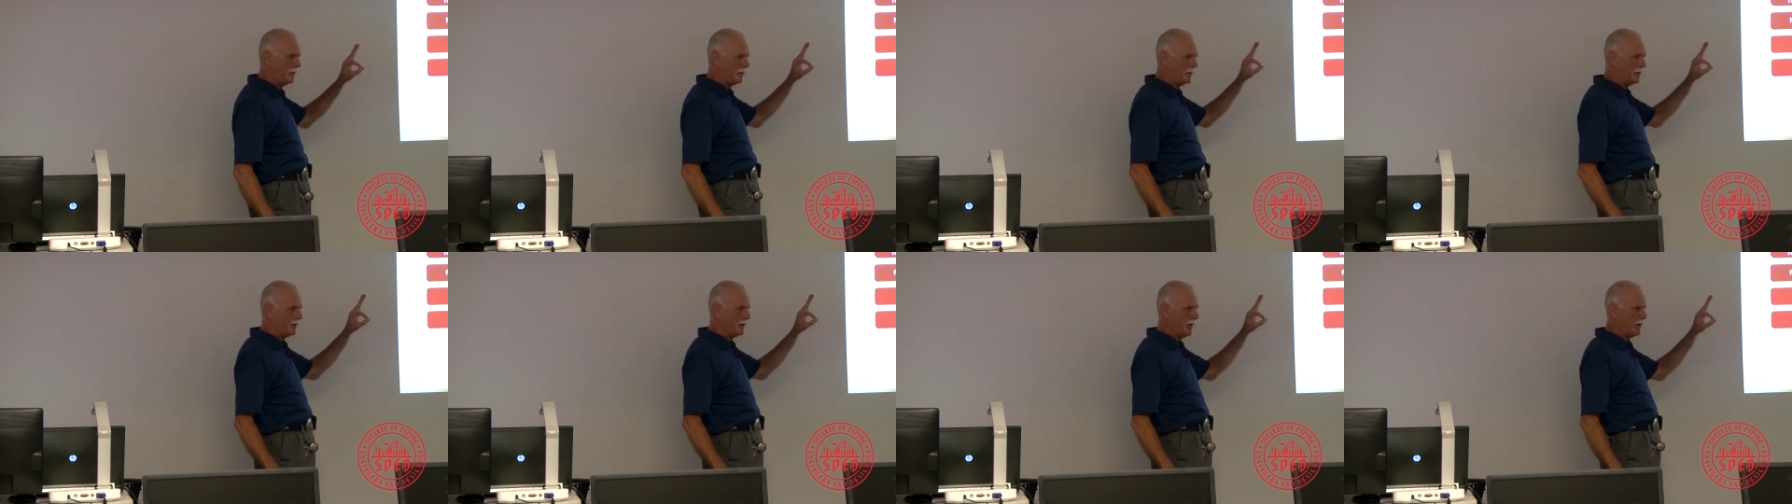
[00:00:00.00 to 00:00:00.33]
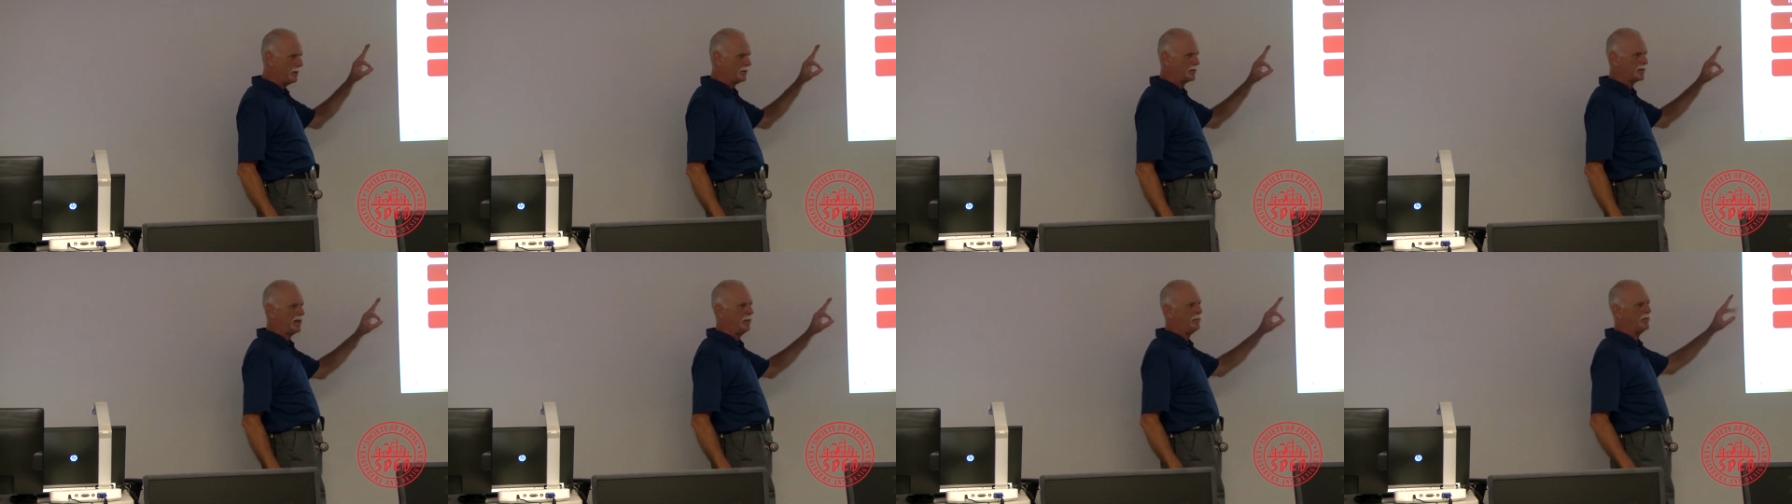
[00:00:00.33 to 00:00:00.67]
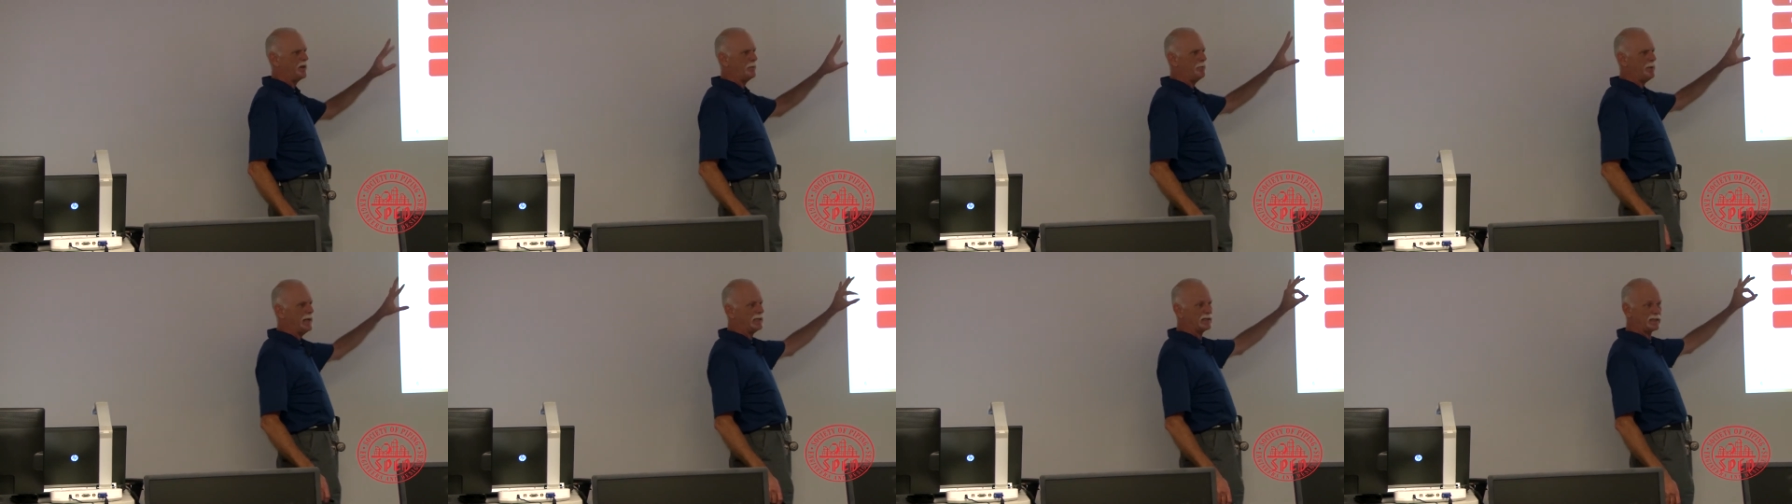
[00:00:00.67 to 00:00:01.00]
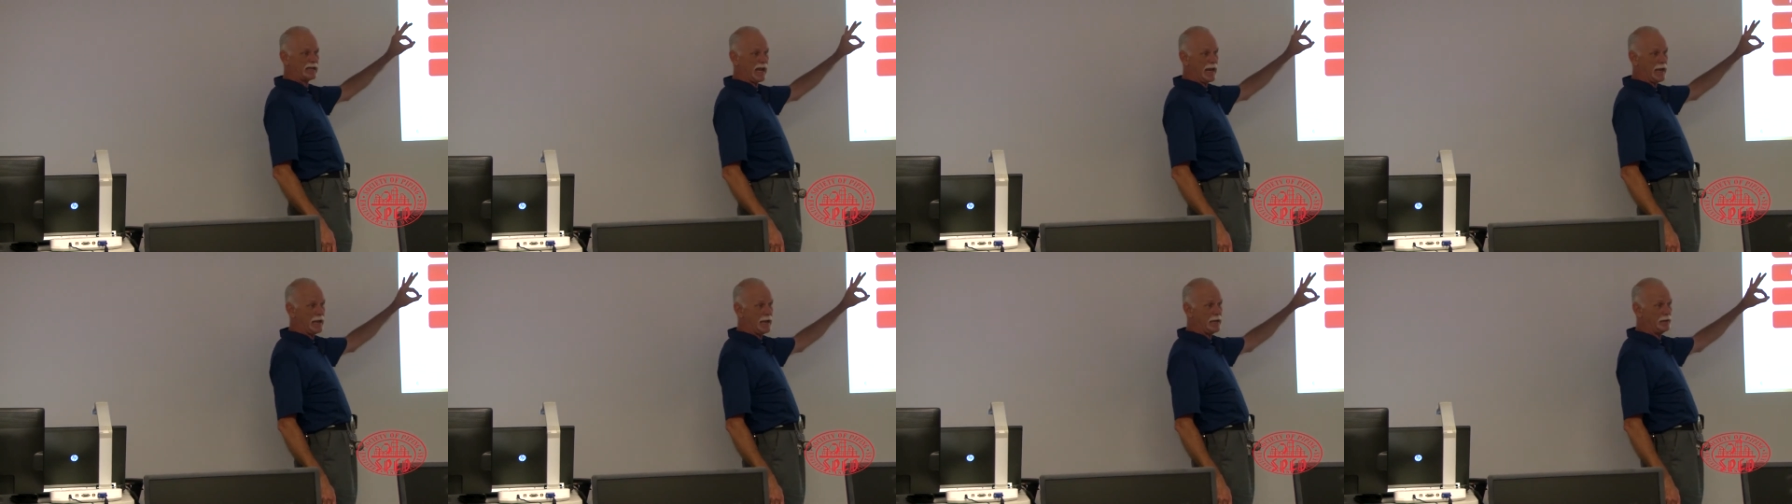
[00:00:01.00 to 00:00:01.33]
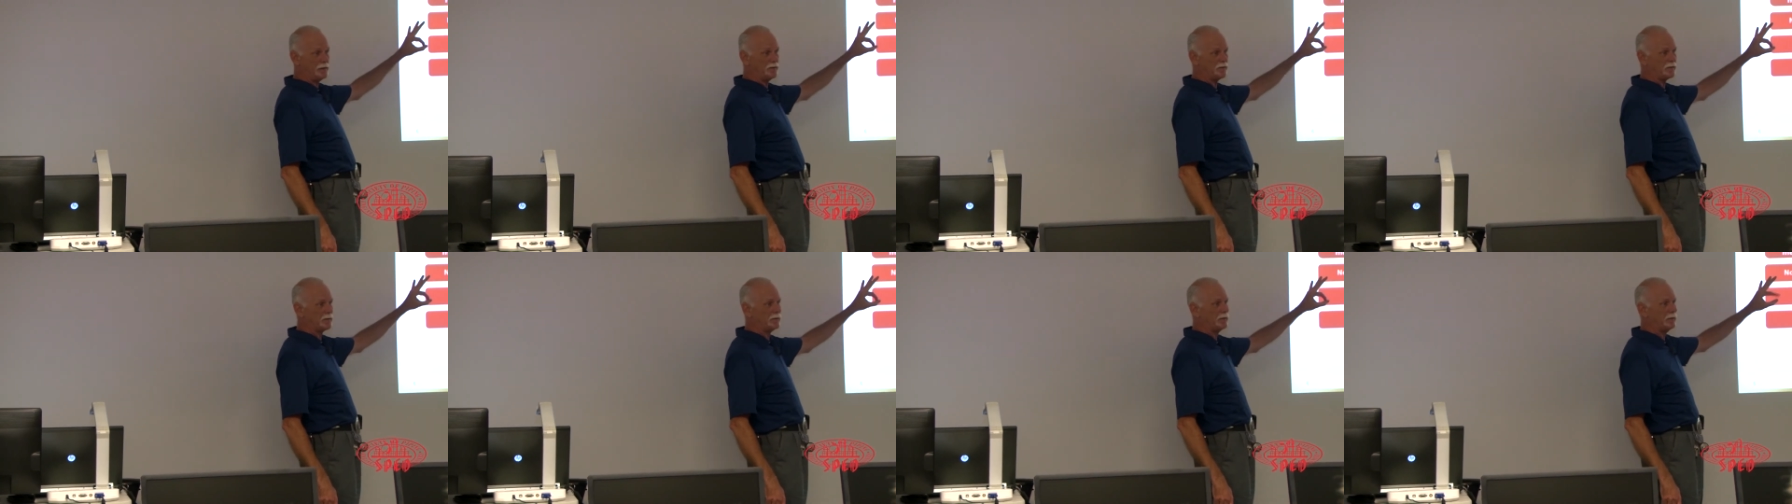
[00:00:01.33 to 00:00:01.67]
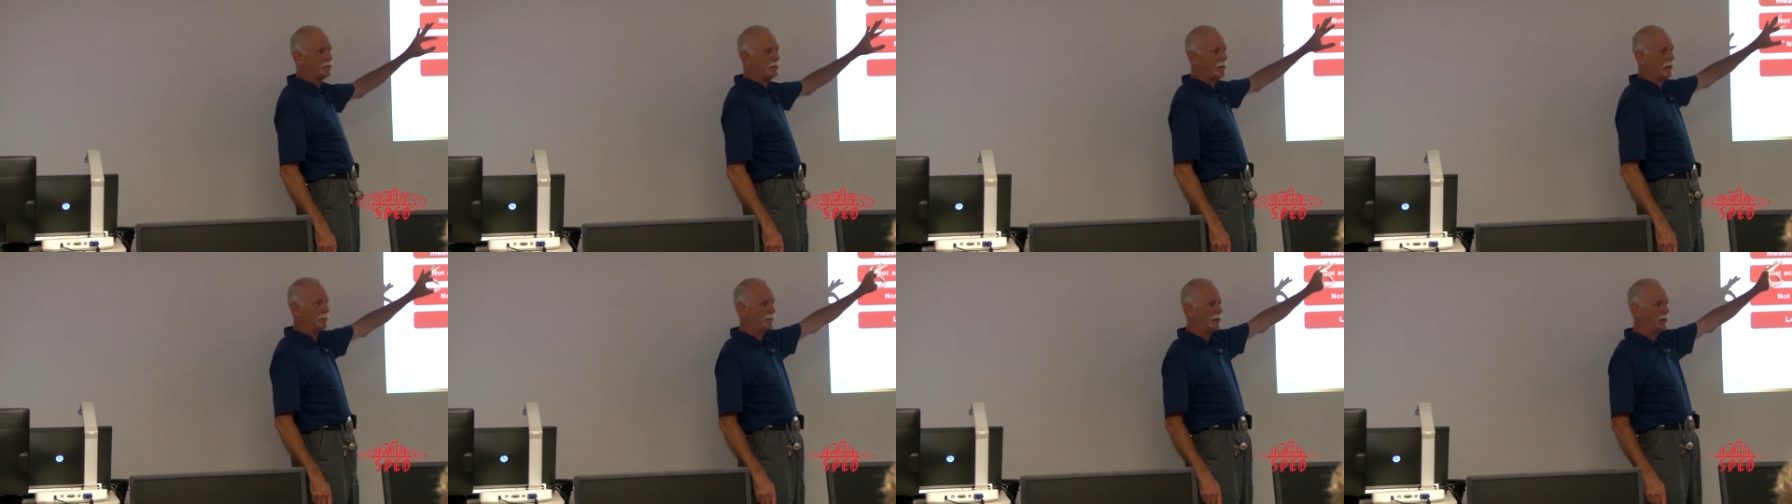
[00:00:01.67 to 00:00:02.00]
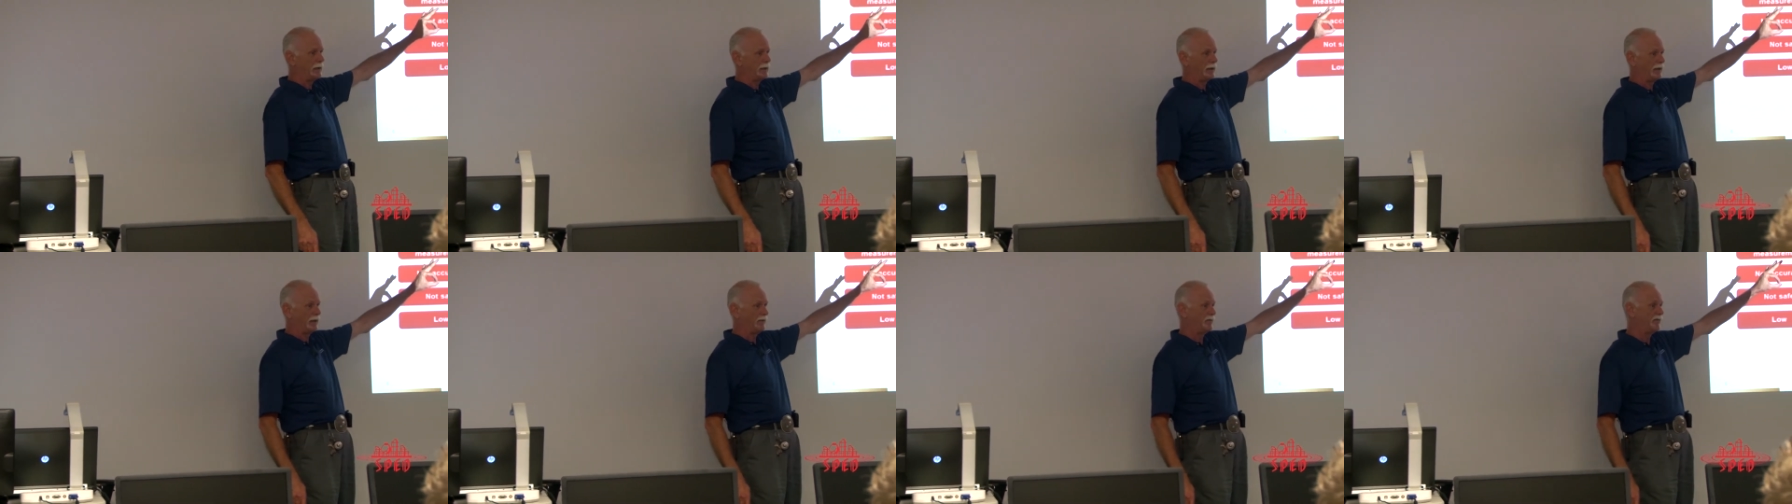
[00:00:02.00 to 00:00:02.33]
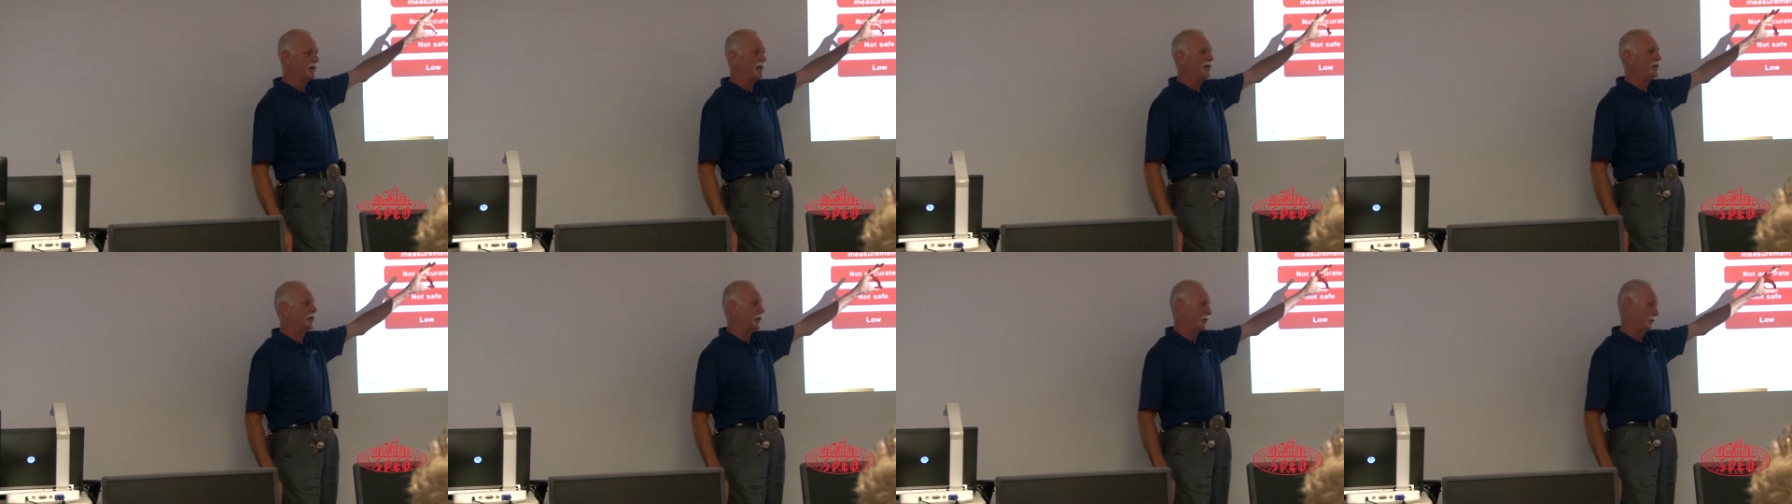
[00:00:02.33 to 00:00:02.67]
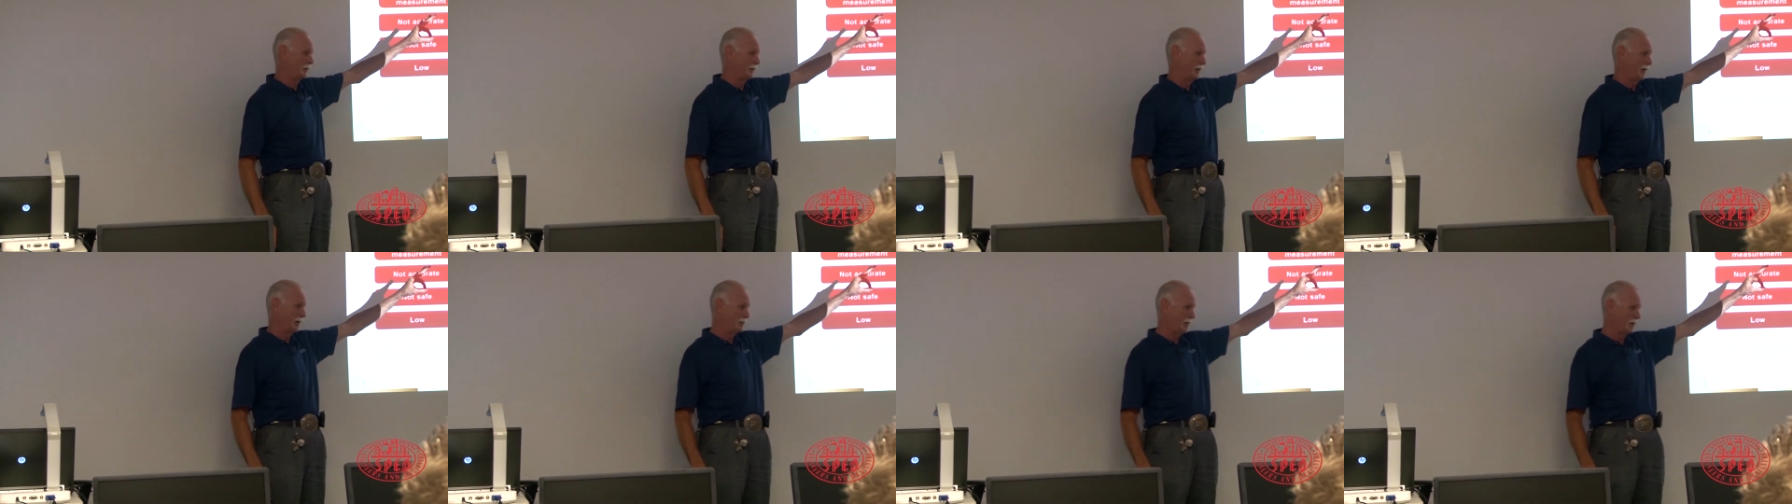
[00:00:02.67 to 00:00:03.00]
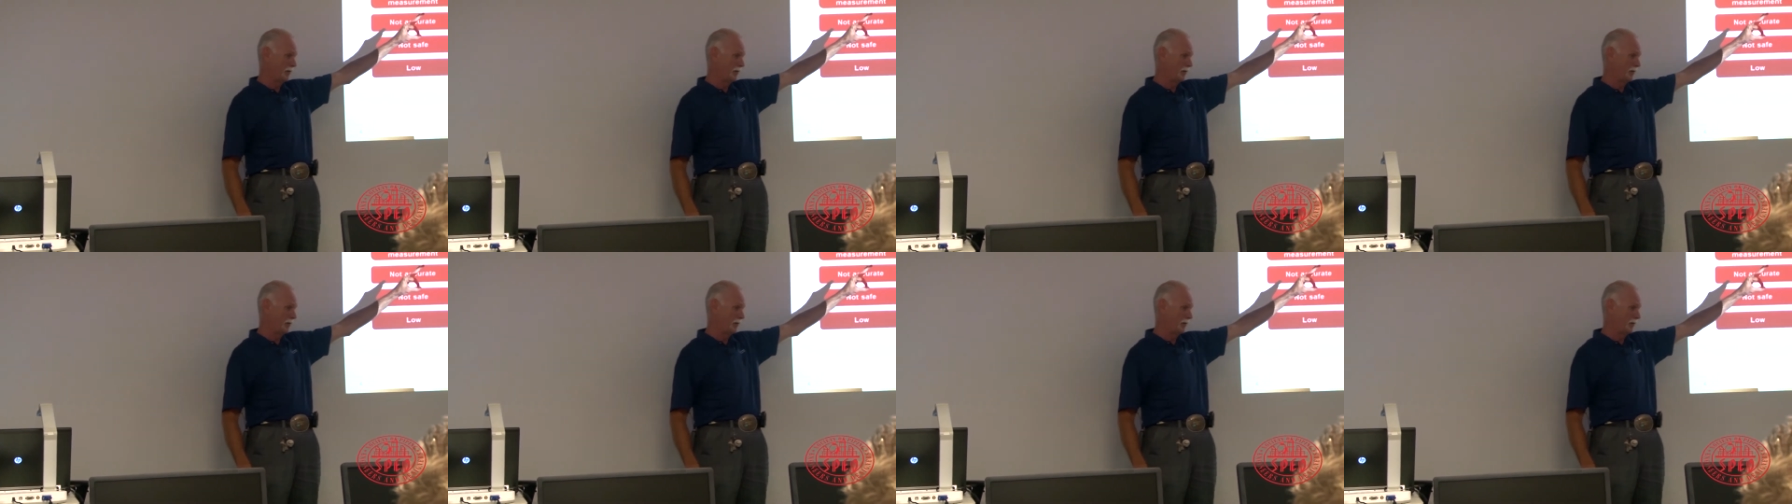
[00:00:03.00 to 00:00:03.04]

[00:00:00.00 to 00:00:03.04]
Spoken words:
The other side, the big scans, I'm getting a vendor in